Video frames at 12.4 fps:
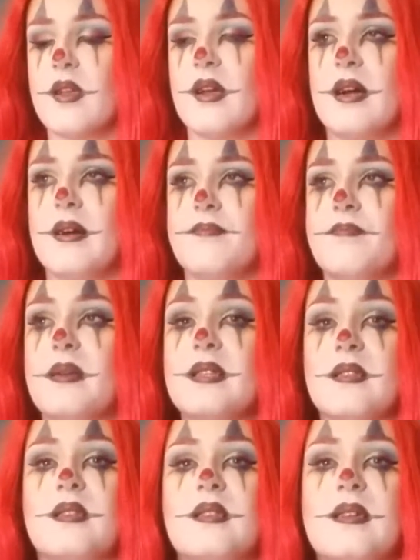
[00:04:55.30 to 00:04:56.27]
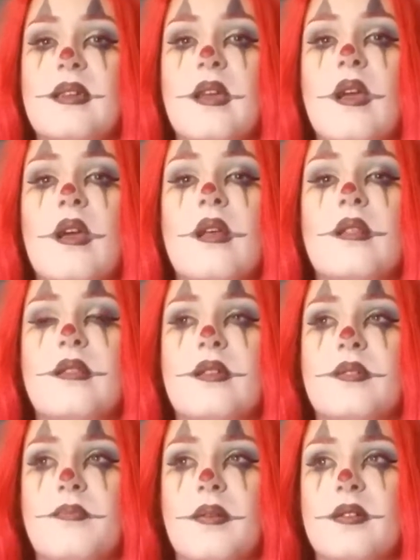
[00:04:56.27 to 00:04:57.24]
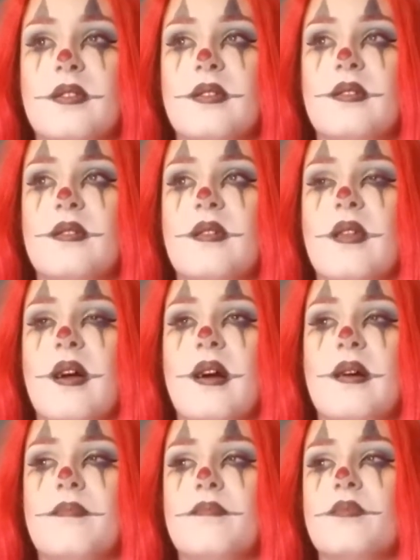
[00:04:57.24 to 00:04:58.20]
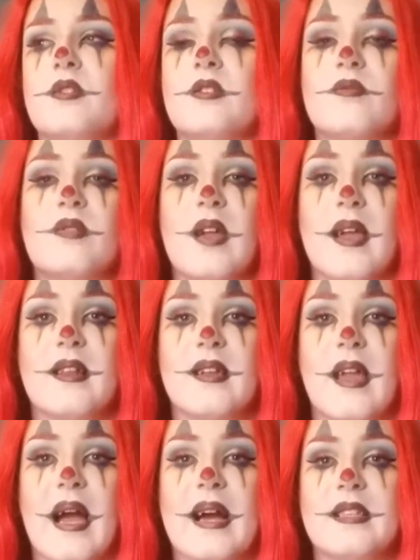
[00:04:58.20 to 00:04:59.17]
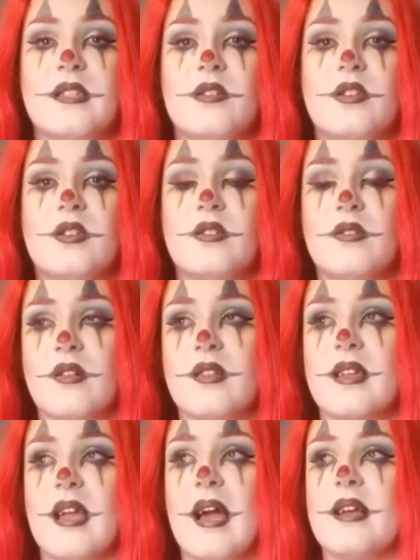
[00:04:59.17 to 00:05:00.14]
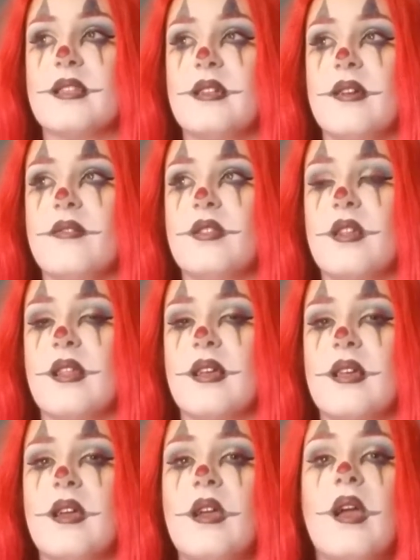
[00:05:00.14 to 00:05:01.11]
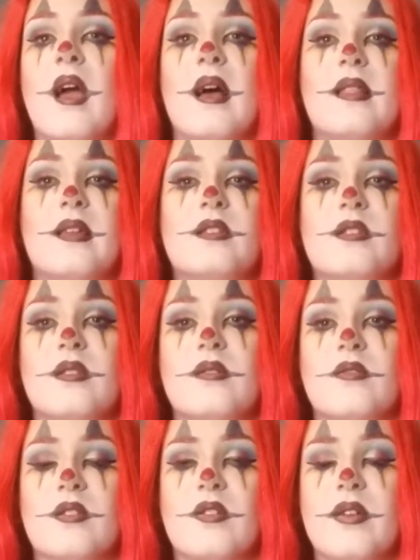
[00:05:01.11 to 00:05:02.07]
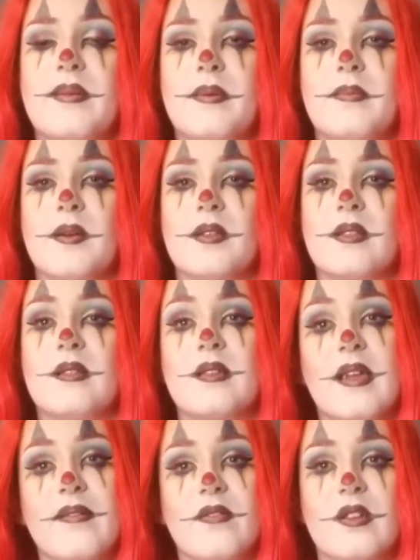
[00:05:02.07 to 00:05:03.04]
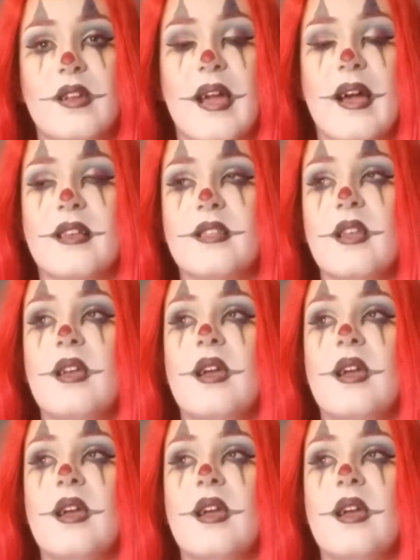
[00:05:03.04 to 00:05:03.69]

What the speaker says: blah. Basically, this person, she was getting gas and she took the gas and everything like that. And then there was a creepy person giving the gas,